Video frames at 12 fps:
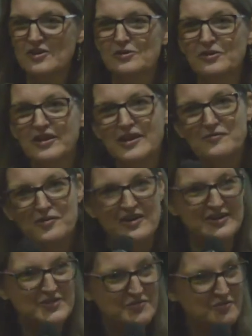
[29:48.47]
You're looking for
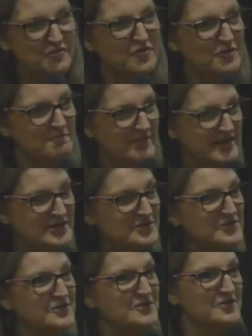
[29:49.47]

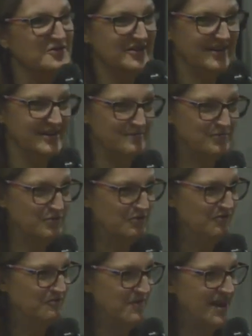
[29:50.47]
incremental
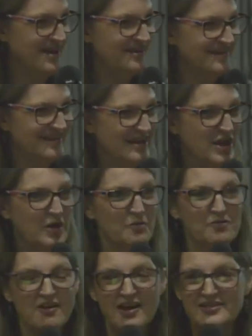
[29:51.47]
improvement.
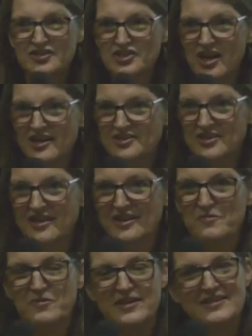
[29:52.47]
We're not judging
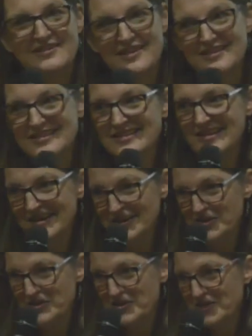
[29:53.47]
it when it's a
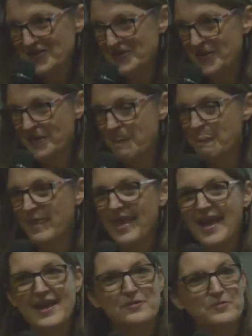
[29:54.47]
skill.
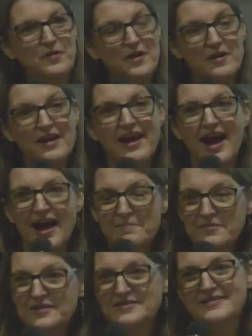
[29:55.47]
And
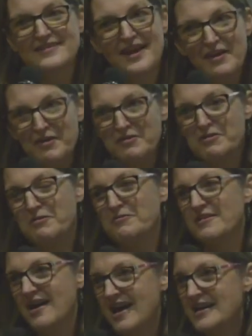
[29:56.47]
I'm going to tell you,
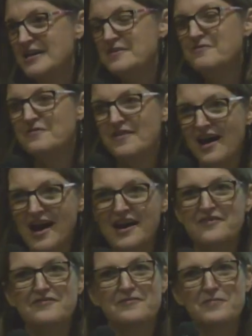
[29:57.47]

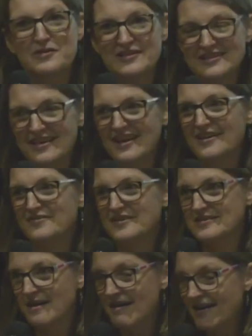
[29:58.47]
95% of
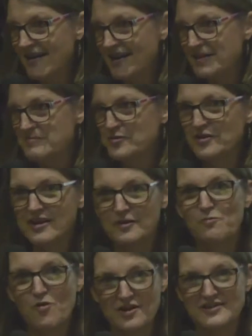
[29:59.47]
the time, your
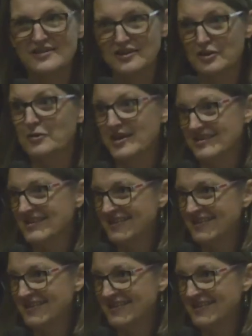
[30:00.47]
kid wants to do it.